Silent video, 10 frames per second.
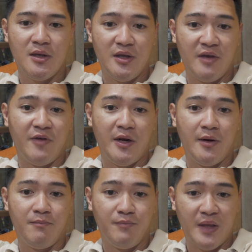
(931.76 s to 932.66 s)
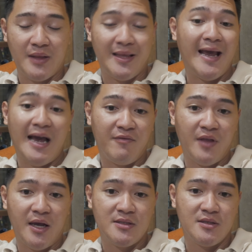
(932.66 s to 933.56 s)
Given that they have
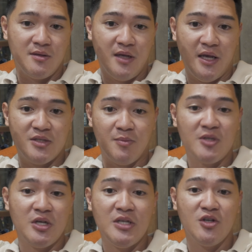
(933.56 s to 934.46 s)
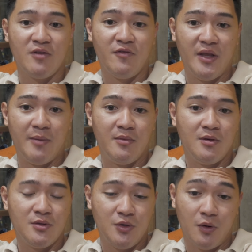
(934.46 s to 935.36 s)
that, it's much easier for them
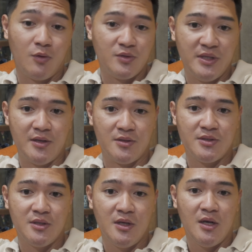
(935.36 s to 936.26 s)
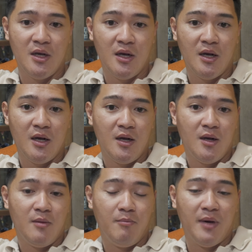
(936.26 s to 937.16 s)
to close deals.
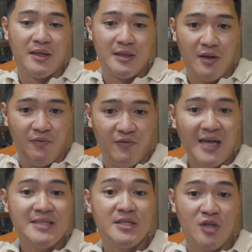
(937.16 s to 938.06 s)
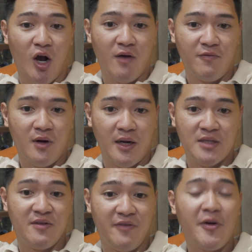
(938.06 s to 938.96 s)
But that's his offer, and
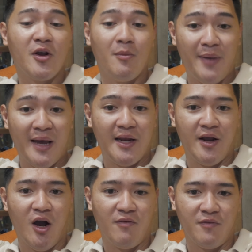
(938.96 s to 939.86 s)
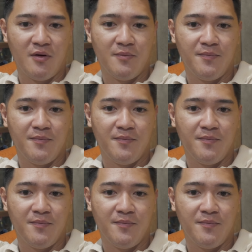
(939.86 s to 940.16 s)
it's a very compelling offer.